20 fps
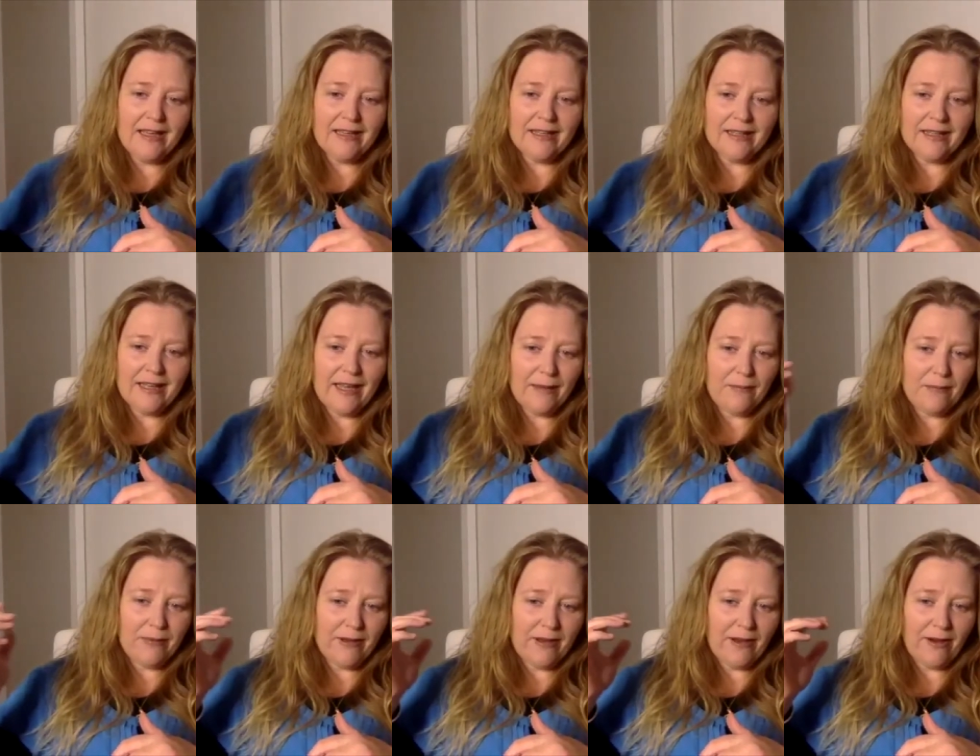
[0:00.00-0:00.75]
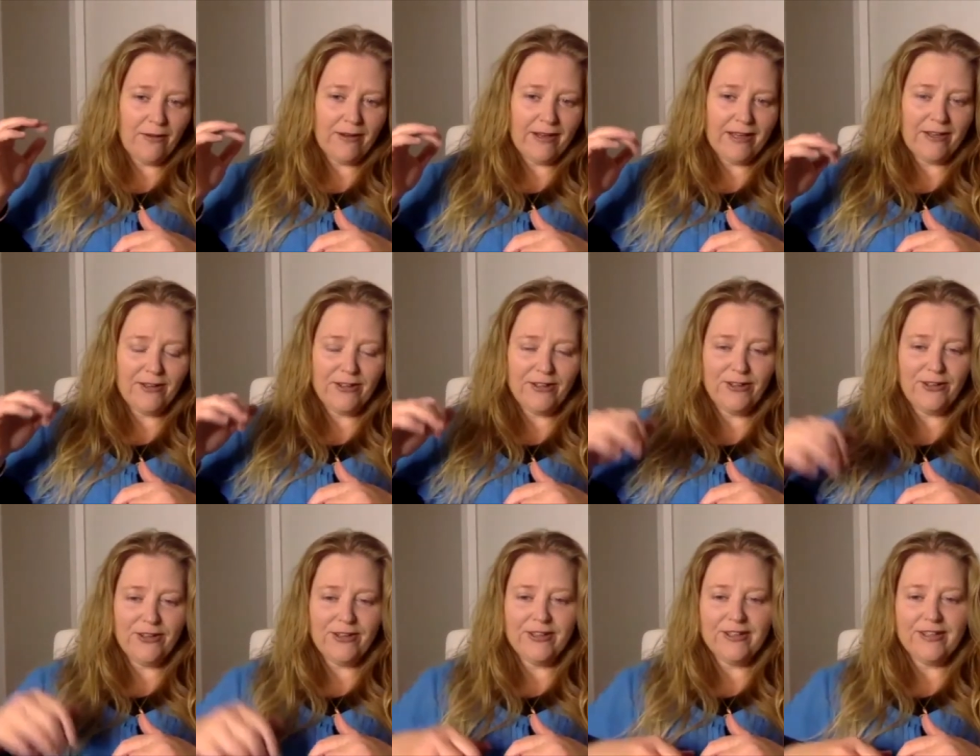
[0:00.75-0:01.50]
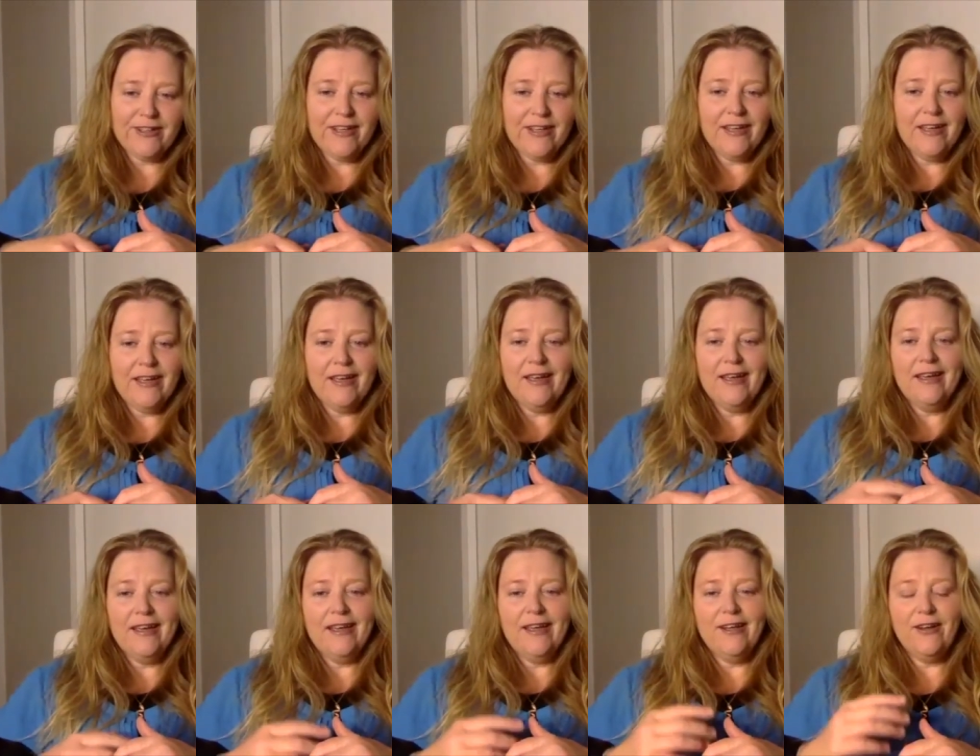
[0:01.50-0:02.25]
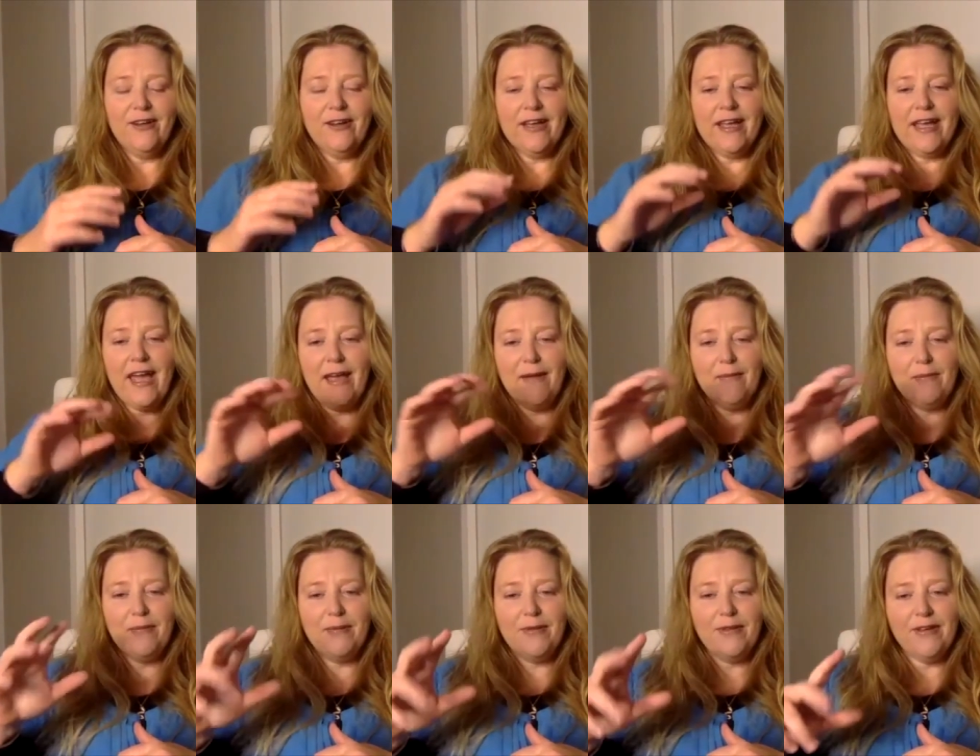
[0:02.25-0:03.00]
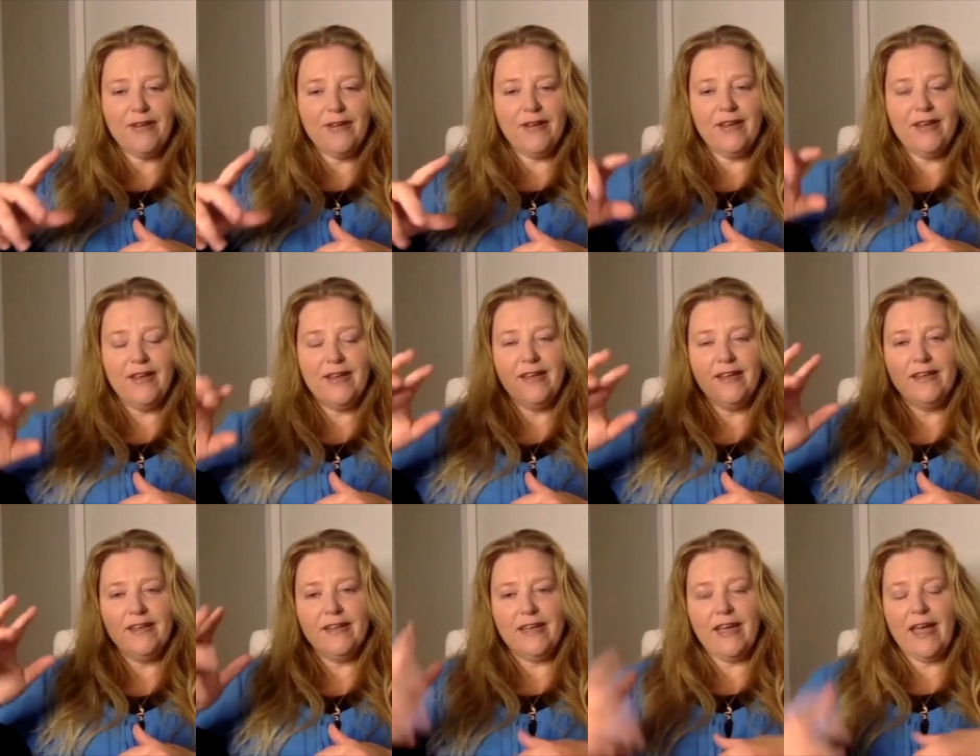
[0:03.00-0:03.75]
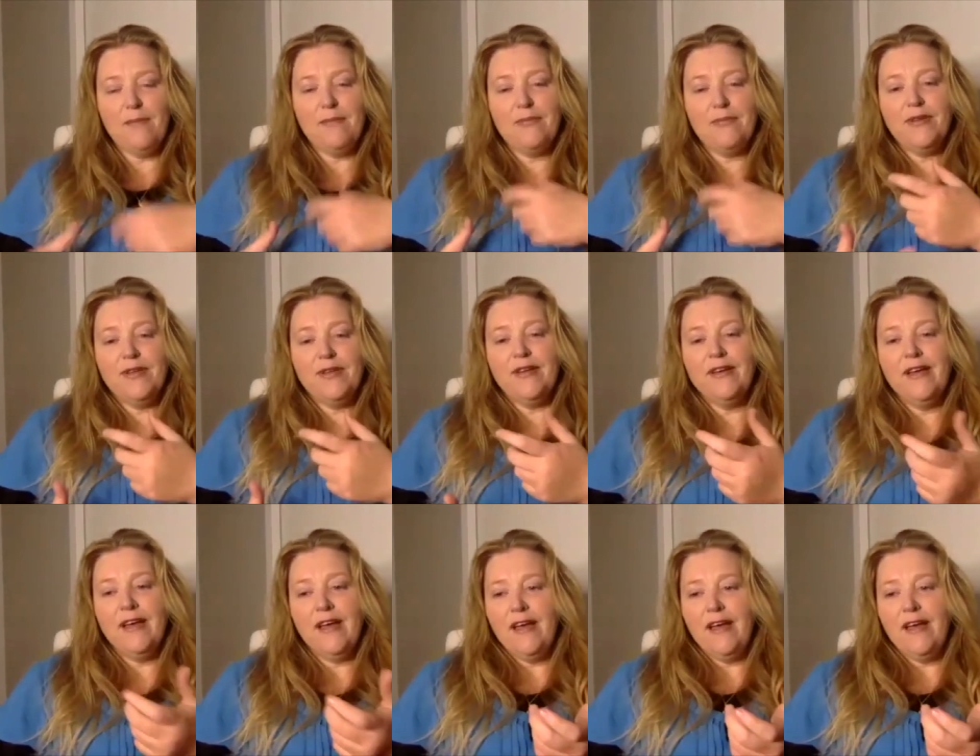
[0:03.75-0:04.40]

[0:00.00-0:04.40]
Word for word: and keep it going and you could you know keep the keep the